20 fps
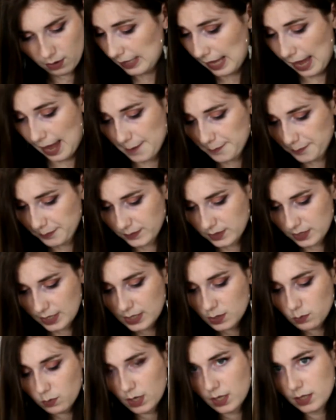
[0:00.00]
Yeah, so
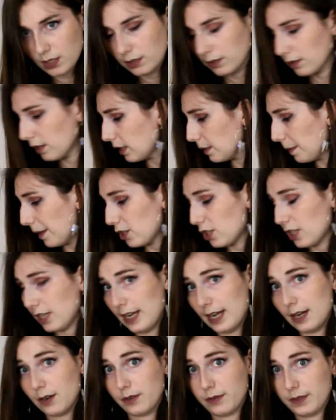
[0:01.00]
this one, especially
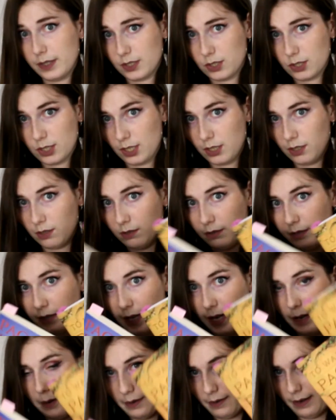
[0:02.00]
out of these two,
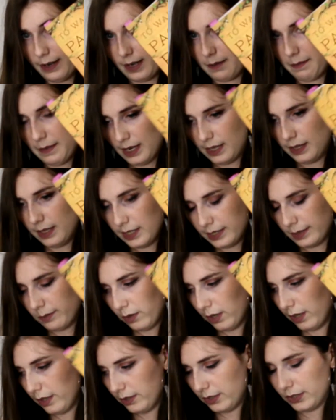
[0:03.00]
I would recommend this
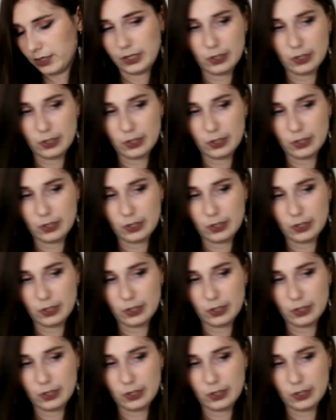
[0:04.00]
one to